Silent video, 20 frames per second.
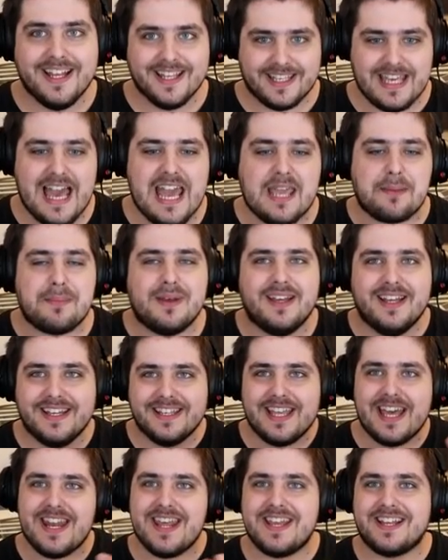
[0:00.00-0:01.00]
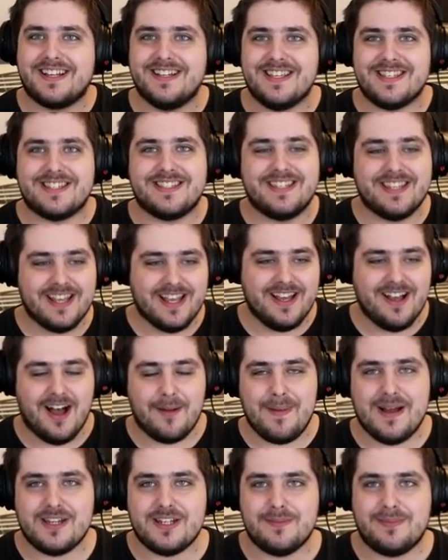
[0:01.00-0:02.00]
Game, get it? Because I'm
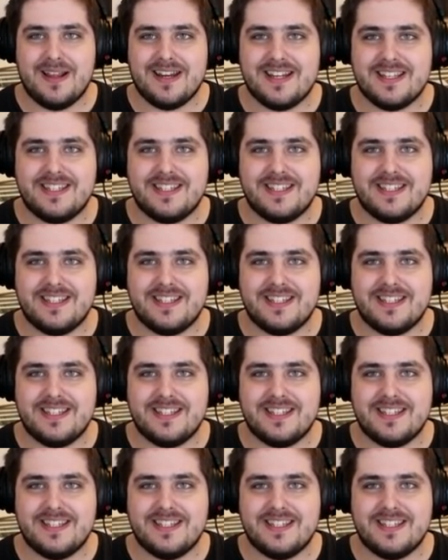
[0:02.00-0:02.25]
actually playing a